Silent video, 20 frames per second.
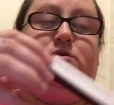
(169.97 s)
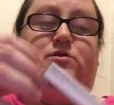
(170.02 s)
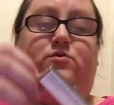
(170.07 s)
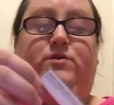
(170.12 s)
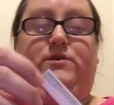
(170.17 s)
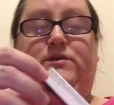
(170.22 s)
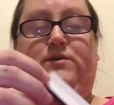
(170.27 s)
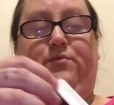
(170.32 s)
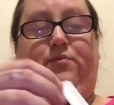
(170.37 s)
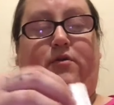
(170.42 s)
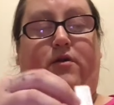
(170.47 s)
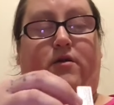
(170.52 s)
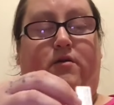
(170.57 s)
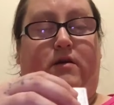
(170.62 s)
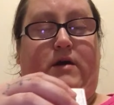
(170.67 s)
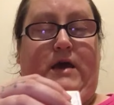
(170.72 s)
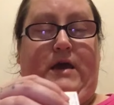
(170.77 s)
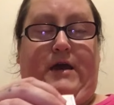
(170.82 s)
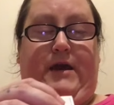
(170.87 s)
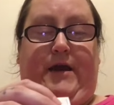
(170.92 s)
So it's a brow.
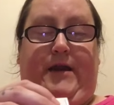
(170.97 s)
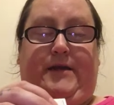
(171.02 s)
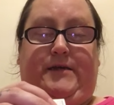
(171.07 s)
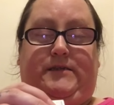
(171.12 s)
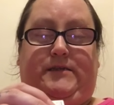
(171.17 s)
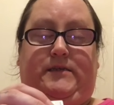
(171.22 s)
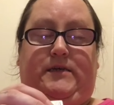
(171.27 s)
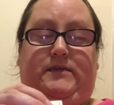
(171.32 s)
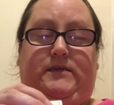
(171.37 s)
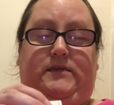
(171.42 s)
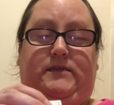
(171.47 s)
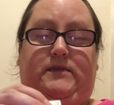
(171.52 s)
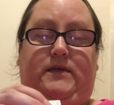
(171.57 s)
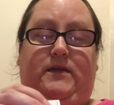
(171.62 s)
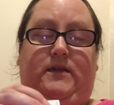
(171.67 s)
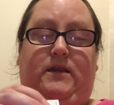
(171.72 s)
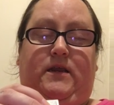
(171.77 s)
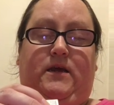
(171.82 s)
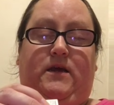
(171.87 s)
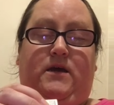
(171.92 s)
And it says it's
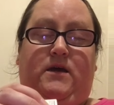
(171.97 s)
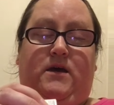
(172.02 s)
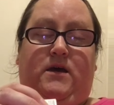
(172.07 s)
in